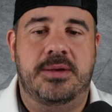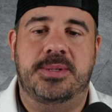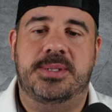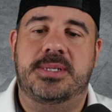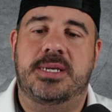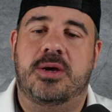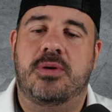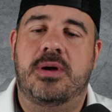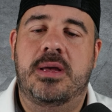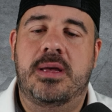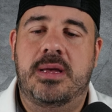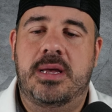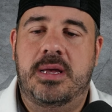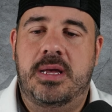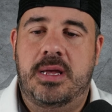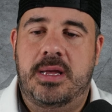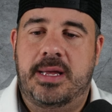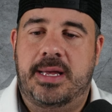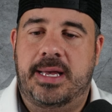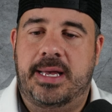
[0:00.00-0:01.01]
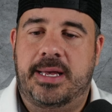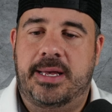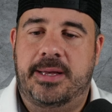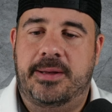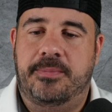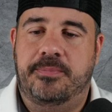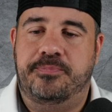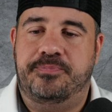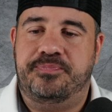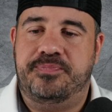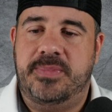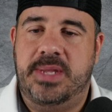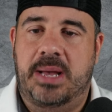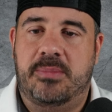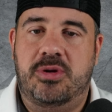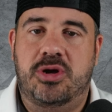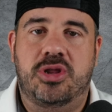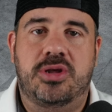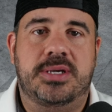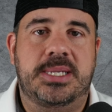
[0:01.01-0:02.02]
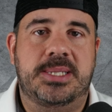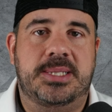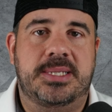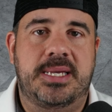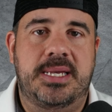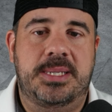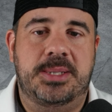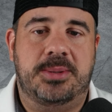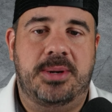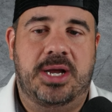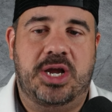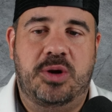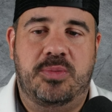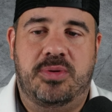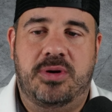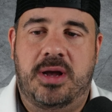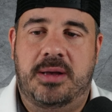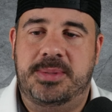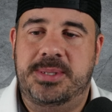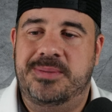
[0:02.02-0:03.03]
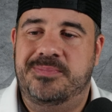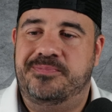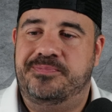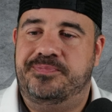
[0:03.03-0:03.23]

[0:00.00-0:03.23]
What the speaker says: So I'm going to look at Skeens strikeout props.